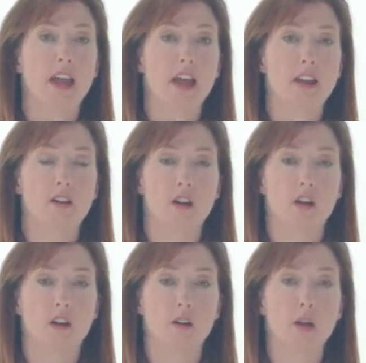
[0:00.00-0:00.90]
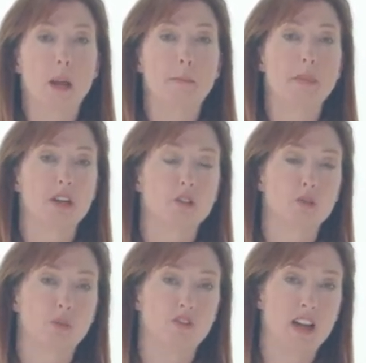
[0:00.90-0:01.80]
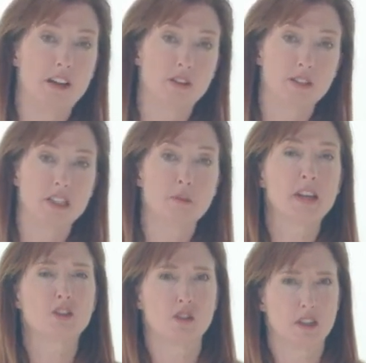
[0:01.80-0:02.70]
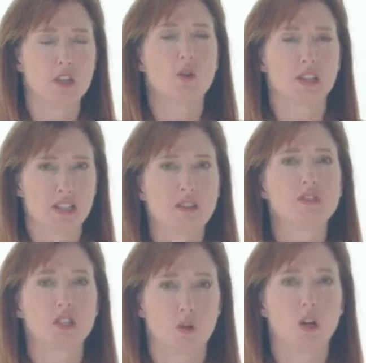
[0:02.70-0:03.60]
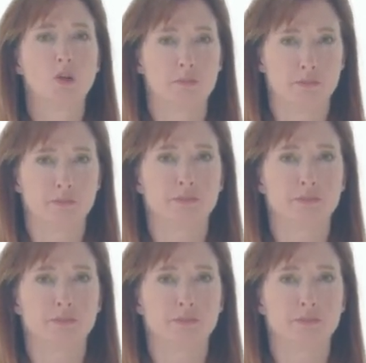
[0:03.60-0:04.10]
and our medical providers to make sure that you are safe to go home.